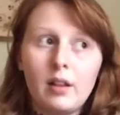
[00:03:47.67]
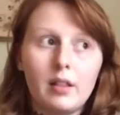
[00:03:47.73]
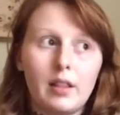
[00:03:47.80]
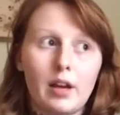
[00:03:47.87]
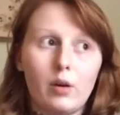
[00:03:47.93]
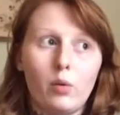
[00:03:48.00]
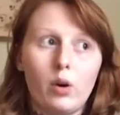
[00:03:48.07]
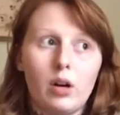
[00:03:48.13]

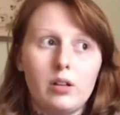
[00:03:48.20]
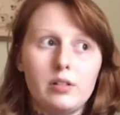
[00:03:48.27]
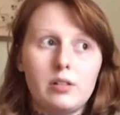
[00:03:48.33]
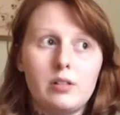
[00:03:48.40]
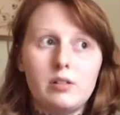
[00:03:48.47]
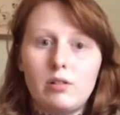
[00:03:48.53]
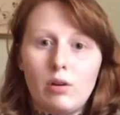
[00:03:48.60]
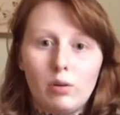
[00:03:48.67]
There
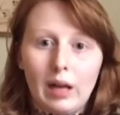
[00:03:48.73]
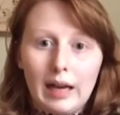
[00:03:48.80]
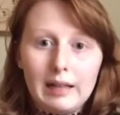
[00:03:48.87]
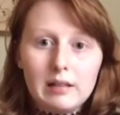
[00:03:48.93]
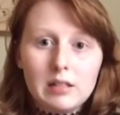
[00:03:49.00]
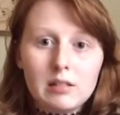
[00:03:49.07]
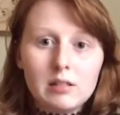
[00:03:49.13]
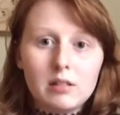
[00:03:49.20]
was no
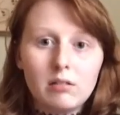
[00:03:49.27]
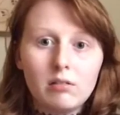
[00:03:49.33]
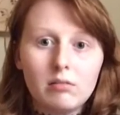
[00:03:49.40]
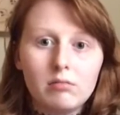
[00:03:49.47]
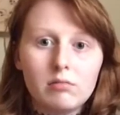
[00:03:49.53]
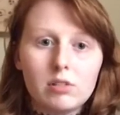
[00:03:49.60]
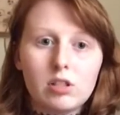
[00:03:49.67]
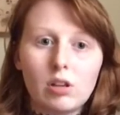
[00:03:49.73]
lights,
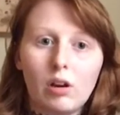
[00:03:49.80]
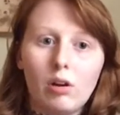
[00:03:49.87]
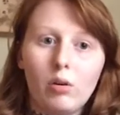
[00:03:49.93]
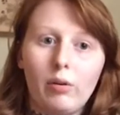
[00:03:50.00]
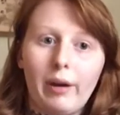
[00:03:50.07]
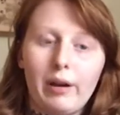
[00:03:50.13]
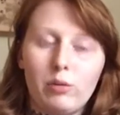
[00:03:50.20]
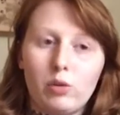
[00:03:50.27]

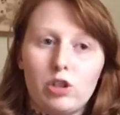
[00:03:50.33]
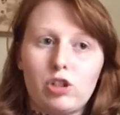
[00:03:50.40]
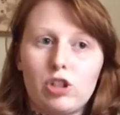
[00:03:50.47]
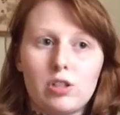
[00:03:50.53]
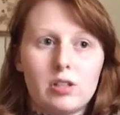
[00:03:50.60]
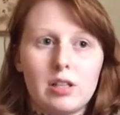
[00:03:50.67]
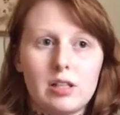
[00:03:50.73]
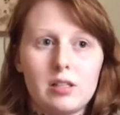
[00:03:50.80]
so it was
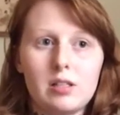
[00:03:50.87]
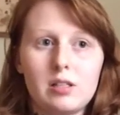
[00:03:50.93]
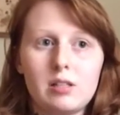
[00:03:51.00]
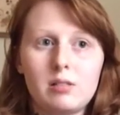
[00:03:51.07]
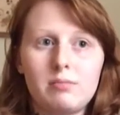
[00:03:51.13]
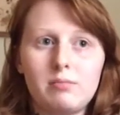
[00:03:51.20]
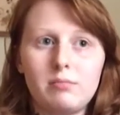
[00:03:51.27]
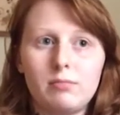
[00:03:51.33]
just
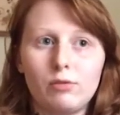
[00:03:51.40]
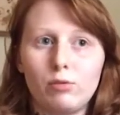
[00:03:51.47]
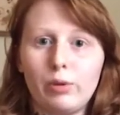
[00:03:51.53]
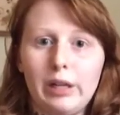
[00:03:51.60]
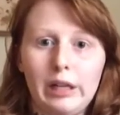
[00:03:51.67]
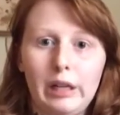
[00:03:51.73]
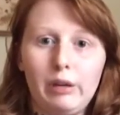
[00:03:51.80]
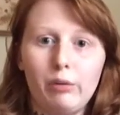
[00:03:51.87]
this
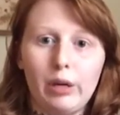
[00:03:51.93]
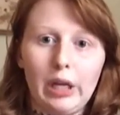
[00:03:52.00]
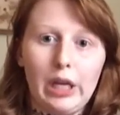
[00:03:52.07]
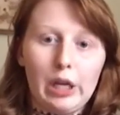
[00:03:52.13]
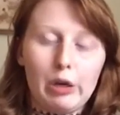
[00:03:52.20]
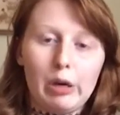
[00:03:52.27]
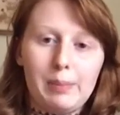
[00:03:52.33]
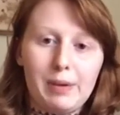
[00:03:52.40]
really, really
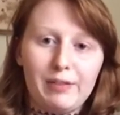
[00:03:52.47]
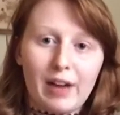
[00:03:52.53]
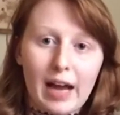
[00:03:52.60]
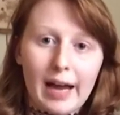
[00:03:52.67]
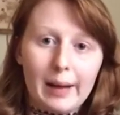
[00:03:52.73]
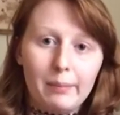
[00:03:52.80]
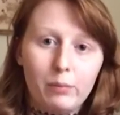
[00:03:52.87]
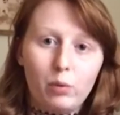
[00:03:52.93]
creepy
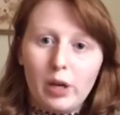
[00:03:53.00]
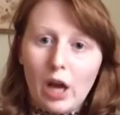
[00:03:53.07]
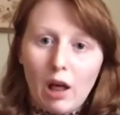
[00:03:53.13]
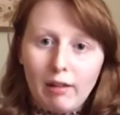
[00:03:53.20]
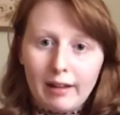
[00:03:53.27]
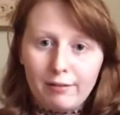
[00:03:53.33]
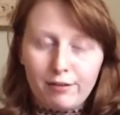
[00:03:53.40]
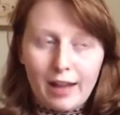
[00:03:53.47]
vibe. We all
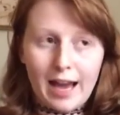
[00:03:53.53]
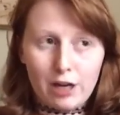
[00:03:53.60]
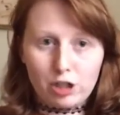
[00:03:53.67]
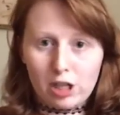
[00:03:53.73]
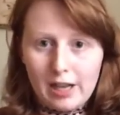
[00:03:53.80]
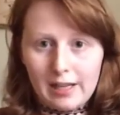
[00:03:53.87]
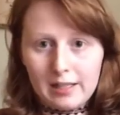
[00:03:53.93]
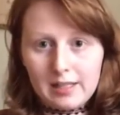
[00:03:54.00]
had
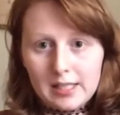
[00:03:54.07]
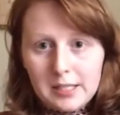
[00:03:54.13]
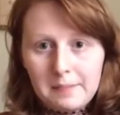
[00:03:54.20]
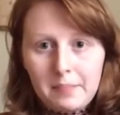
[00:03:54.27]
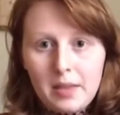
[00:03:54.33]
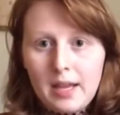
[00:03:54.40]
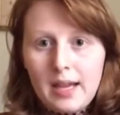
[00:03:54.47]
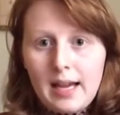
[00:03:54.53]
flashlights,
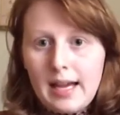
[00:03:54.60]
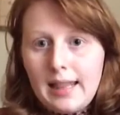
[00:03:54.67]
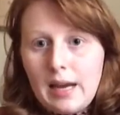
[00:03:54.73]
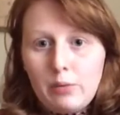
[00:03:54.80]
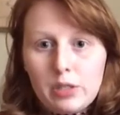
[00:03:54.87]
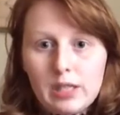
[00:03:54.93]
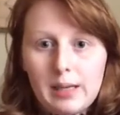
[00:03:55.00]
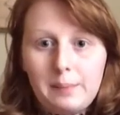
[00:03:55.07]
and
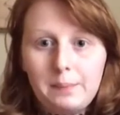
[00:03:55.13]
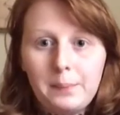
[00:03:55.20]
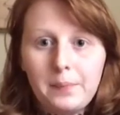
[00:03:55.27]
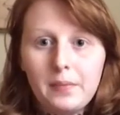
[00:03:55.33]
that was it.